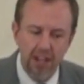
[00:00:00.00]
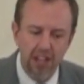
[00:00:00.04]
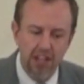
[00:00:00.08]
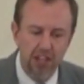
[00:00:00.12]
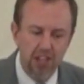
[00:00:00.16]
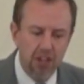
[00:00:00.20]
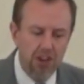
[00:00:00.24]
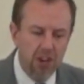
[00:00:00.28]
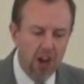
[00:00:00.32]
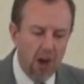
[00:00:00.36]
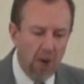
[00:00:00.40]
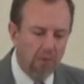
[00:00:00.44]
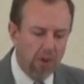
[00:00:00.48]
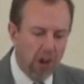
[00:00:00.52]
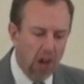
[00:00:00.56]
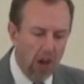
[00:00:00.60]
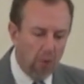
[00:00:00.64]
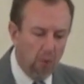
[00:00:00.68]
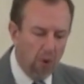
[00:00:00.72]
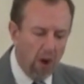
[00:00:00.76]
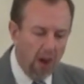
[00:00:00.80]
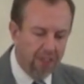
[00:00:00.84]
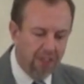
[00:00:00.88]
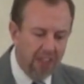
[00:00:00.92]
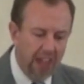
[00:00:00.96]
You don't know
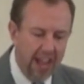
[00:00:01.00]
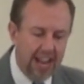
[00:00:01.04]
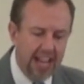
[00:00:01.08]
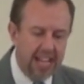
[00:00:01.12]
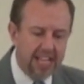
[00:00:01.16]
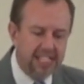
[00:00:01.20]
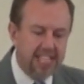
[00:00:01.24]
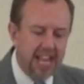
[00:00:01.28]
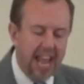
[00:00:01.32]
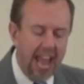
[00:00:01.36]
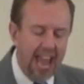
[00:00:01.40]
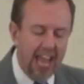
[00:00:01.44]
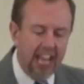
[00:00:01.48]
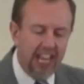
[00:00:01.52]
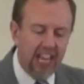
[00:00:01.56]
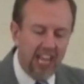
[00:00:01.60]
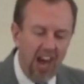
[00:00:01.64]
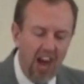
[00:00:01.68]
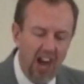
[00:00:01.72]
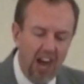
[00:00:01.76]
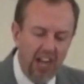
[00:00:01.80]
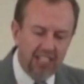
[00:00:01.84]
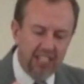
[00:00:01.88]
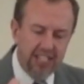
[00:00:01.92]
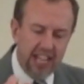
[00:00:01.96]
what that is. And
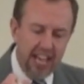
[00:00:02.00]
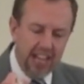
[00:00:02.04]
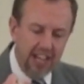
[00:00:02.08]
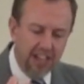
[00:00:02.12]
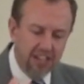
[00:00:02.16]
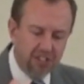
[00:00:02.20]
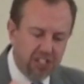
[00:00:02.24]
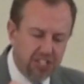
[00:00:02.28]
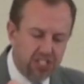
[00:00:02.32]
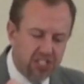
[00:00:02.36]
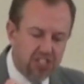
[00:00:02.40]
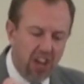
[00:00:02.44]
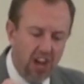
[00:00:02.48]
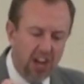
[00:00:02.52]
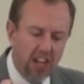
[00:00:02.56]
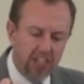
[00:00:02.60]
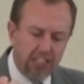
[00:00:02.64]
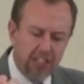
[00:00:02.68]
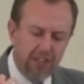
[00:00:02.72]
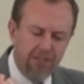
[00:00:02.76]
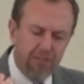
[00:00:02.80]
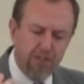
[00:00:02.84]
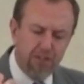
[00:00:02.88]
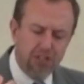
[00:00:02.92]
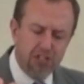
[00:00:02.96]
God tells us not
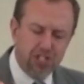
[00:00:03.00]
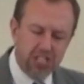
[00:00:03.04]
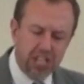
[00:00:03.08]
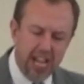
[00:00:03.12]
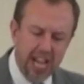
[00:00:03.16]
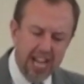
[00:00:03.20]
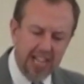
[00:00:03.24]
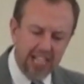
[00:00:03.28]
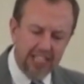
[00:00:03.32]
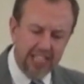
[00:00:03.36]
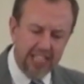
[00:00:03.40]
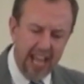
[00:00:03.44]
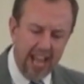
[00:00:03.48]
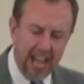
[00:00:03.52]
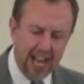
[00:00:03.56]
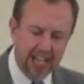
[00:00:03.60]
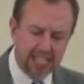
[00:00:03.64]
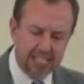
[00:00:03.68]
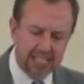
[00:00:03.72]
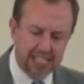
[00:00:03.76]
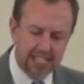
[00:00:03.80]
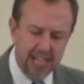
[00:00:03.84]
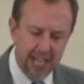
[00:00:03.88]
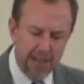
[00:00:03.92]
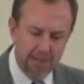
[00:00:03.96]
to forsake that
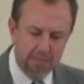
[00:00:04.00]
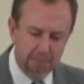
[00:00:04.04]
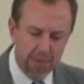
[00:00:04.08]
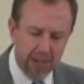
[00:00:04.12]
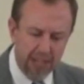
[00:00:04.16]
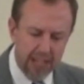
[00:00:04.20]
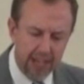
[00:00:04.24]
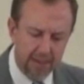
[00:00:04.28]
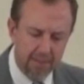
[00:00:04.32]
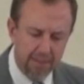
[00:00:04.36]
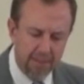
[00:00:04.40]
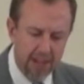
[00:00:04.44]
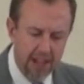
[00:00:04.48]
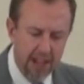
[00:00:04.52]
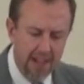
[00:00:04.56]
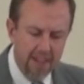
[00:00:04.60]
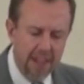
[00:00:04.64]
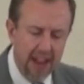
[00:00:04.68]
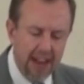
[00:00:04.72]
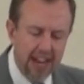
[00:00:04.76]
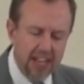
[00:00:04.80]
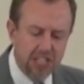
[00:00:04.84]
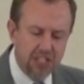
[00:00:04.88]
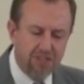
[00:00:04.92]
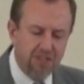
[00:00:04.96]
assembling,
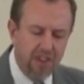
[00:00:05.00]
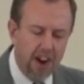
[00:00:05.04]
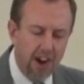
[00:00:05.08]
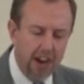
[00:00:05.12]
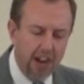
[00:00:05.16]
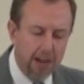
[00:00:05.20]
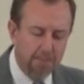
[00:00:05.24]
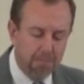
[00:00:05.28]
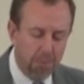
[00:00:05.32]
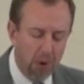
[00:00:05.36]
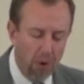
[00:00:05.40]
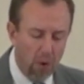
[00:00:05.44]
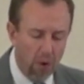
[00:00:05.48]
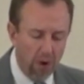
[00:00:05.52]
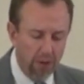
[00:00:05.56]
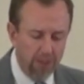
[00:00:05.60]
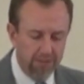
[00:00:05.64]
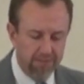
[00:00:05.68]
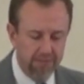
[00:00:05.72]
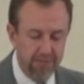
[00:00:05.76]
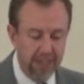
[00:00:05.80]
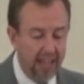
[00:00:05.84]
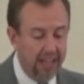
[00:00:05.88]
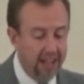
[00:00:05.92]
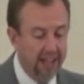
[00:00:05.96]
that it is very
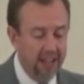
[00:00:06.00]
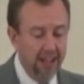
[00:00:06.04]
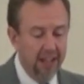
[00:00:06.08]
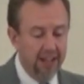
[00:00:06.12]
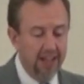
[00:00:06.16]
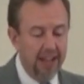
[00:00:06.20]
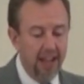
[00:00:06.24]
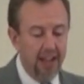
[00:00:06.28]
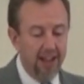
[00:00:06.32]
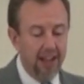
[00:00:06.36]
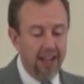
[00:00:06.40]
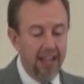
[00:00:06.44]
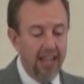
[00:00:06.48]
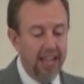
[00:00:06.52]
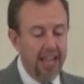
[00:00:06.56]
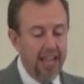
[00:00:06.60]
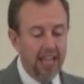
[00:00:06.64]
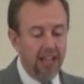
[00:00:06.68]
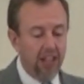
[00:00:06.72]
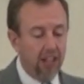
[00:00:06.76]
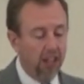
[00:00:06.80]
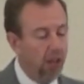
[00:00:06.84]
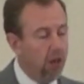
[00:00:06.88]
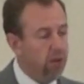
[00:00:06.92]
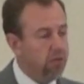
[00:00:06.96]
important. Now, now He
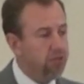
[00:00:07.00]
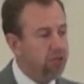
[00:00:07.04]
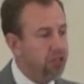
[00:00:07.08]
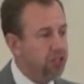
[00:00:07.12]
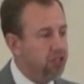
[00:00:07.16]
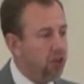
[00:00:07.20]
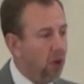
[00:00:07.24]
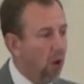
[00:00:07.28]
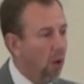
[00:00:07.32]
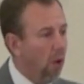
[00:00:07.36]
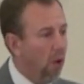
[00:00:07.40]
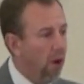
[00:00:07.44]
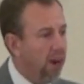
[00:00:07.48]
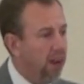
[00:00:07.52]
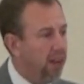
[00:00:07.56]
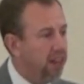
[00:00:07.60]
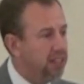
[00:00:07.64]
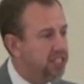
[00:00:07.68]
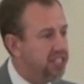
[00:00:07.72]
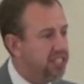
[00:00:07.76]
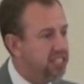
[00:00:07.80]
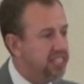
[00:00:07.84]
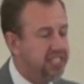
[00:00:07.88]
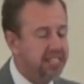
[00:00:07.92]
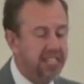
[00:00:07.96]
closed the door in
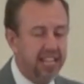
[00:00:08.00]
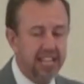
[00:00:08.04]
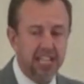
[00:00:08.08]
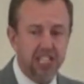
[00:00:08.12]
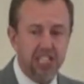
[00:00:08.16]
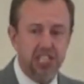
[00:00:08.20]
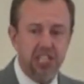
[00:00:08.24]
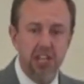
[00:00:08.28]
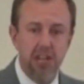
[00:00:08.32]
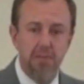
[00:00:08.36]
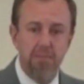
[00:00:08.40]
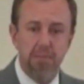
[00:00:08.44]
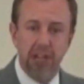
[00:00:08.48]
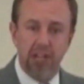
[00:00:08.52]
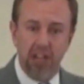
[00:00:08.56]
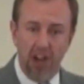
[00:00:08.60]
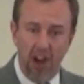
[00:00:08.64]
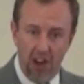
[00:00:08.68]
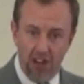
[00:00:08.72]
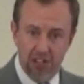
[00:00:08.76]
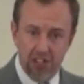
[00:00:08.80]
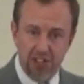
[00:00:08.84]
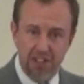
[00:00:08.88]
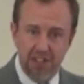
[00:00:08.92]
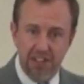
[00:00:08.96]
us, a sense,
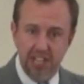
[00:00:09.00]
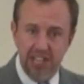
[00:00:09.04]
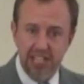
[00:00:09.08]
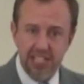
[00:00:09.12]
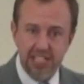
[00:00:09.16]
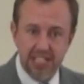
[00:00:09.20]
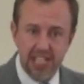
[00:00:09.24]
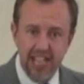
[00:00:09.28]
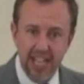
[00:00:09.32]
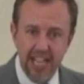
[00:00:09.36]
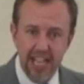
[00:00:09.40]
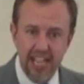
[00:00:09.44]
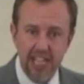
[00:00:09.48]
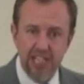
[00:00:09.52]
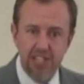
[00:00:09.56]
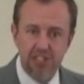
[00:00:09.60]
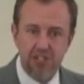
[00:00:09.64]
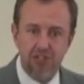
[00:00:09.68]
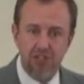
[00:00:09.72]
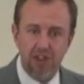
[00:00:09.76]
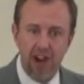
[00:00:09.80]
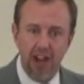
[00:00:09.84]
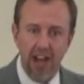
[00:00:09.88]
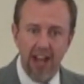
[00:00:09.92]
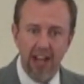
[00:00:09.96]
because of the
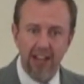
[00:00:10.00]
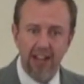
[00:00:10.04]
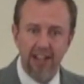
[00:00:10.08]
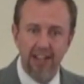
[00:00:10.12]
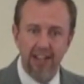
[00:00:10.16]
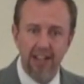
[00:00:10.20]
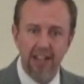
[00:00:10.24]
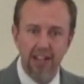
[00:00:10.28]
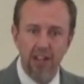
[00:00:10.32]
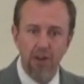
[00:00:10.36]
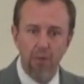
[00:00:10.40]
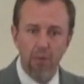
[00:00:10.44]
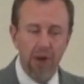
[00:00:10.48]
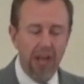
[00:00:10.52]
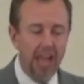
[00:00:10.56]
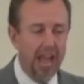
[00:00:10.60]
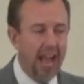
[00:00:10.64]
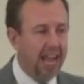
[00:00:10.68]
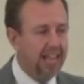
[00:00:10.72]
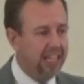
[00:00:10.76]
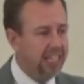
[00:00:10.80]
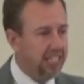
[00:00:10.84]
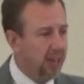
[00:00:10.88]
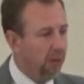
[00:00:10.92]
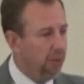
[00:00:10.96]
disease, right? We
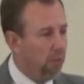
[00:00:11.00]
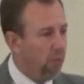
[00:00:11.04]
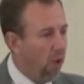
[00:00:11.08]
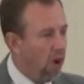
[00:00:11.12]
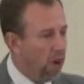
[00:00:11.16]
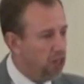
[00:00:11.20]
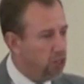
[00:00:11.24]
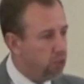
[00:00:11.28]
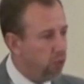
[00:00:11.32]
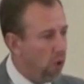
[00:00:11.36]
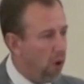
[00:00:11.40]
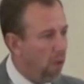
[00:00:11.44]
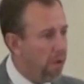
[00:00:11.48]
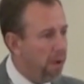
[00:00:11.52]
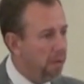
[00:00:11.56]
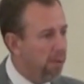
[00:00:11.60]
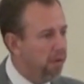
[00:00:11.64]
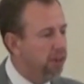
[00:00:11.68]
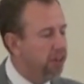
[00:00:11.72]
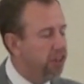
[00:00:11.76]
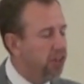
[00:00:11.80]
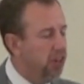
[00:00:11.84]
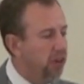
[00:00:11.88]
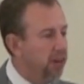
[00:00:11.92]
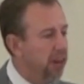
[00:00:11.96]
had to watch what we
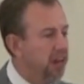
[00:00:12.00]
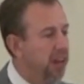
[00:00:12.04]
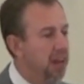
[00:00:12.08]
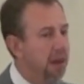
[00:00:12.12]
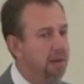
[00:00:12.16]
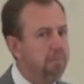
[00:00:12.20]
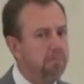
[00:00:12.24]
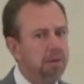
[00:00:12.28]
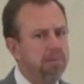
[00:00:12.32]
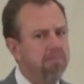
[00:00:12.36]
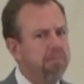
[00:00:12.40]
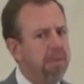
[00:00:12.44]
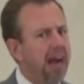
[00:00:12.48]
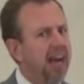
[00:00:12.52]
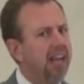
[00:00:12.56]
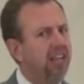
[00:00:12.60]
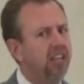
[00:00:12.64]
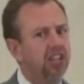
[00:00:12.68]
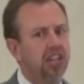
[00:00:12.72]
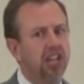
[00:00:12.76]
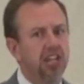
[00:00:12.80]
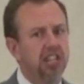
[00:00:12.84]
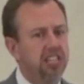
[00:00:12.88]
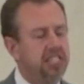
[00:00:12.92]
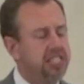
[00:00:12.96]
were doing. But my
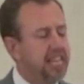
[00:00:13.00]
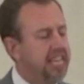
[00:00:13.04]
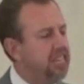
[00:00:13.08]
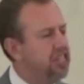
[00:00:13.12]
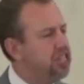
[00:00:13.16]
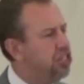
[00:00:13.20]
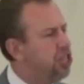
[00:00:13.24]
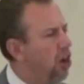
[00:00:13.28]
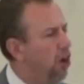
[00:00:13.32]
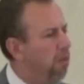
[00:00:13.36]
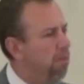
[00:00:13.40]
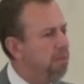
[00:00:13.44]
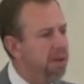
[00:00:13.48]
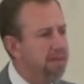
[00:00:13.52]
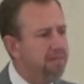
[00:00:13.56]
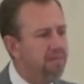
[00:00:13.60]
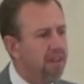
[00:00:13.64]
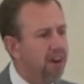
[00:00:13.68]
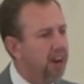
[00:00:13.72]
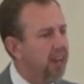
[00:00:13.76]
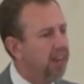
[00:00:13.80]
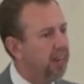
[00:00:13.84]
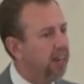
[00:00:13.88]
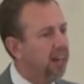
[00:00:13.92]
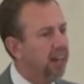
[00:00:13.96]
goodness, He showed me
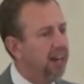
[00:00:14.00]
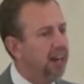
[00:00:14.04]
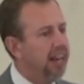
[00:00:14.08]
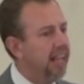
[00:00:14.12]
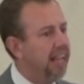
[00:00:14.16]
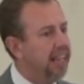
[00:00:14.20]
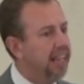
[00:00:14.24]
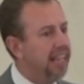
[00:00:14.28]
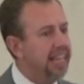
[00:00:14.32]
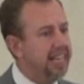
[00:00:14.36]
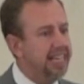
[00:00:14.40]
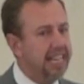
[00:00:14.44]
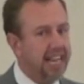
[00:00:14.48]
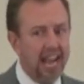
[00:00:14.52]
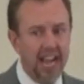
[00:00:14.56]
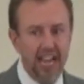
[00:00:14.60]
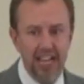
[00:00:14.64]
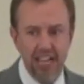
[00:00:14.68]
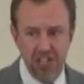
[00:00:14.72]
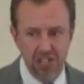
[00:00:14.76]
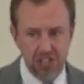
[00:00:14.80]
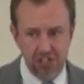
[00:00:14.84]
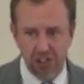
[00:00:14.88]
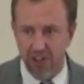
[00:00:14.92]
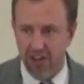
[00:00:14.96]
very clearly the
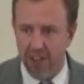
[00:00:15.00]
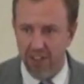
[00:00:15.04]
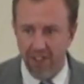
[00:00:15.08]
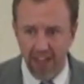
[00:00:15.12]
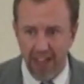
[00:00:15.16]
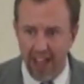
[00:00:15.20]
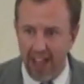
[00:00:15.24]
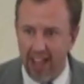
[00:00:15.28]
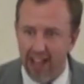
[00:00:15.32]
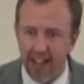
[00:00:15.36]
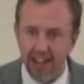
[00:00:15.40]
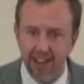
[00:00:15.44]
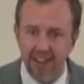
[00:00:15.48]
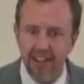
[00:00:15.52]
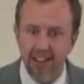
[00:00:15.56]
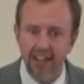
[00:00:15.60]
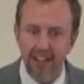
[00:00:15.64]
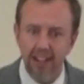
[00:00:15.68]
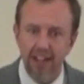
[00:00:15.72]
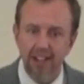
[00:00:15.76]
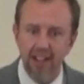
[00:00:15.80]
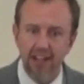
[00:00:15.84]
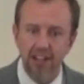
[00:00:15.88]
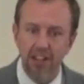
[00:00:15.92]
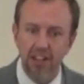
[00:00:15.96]
danger in that,
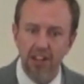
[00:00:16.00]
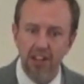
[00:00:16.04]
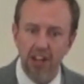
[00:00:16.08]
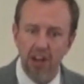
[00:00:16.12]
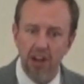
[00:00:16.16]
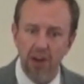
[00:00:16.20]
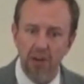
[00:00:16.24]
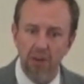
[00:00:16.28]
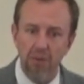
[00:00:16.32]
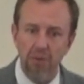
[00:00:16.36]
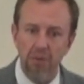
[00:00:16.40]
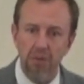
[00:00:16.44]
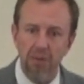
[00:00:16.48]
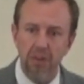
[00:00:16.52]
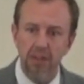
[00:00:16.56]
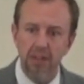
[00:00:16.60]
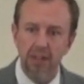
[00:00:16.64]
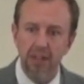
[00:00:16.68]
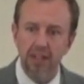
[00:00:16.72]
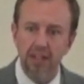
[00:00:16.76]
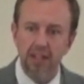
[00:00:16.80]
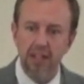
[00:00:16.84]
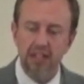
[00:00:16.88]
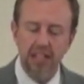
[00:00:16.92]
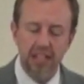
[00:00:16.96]
you know?
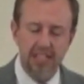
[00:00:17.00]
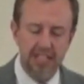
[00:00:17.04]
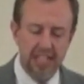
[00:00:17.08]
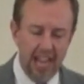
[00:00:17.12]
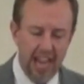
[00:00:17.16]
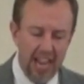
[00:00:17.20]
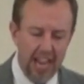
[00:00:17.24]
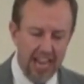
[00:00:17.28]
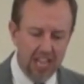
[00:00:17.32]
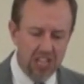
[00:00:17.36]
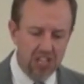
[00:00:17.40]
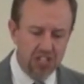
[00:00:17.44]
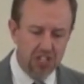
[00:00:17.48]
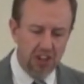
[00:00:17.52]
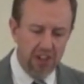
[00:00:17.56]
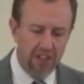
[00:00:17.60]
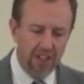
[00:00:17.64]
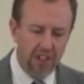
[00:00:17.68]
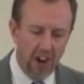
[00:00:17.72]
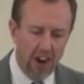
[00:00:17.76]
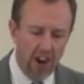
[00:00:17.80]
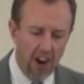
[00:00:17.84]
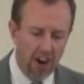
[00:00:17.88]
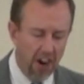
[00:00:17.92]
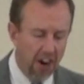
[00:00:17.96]
The danger and
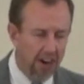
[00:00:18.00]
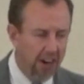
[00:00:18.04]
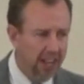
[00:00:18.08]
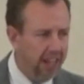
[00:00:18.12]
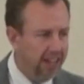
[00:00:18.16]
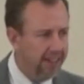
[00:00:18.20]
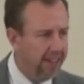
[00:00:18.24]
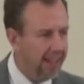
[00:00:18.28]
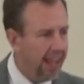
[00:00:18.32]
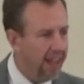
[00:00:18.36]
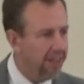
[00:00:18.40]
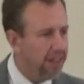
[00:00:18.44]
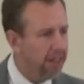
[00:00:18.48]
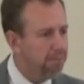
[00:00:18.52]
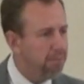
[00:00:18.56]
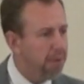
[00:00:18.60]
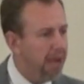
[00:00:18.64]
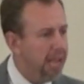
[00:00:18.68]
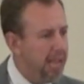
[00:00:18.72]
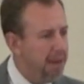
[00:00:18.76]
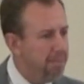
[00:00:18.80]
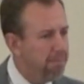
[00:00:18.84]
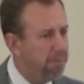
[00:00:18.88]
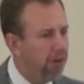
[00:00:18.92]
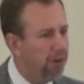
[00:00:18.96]
the hurt in that, the
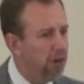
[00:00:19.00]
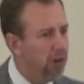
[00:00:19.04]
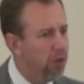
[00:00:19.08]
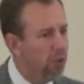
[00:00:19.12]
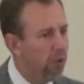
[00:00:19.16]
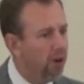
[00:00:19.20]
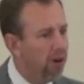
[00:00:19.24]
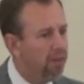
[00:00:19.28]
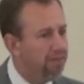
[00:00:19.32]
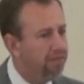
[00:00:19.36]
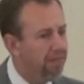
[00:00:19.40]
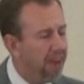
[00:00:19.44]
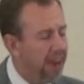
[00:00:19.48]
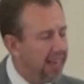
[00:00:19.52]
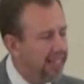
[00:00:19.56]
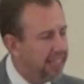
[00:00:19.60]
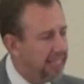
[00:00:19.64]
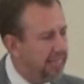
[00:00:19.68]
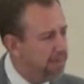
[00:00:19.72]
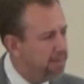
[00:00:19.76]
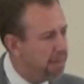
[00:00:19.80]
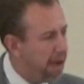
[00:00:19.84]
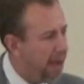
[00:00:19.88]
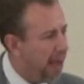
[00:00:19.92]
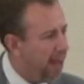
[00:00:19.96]
people who were
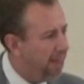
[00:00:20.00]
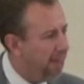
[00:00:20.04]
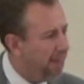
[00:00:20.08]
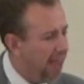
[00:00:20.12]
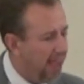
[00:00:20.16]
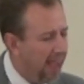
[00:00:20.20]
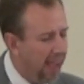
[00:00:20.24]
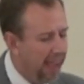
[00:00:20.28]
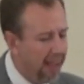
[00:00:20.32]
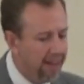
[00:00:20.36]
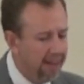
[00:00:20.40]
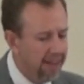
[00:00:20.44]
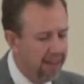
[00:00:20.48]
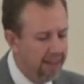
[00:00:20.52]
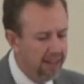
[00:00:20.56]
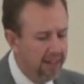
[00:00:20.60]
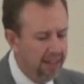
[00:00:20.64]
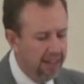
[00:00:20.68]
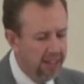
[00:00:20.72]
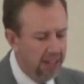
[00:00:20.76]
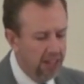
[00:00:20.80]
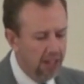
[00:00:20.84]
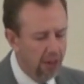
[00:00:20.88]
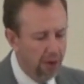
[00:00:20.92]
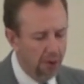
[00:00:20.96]
affected by that,
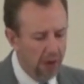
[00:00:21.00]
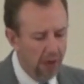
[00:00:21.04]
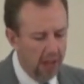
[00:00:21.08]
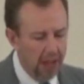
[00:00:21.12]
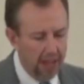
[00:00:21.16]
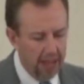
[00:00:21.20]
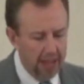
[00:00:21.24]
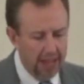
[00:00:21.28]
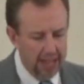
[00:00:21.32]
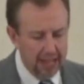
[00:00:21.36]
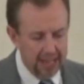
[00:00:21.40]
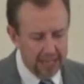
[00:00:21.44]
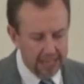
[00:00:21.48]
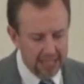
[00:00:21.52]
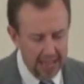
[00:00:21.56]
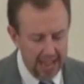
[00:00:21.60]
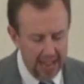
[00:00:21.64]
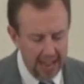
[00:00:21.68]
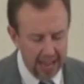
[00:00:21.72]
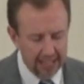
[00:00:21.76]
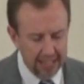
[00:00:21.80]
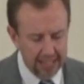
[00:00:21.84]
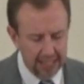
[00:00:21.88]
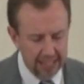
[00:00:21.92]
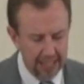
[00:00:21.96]
who, uh, it
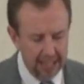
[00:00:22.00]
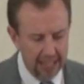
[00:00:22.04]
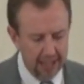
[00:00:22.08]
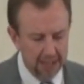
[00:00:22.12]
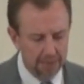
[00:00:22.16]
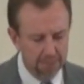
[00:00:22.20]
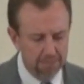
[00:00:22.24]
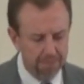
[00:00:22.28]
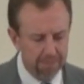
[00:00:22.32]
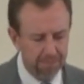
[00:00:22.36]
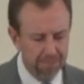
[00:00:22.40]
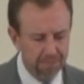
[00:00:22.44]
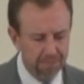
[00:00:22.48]
attacked them.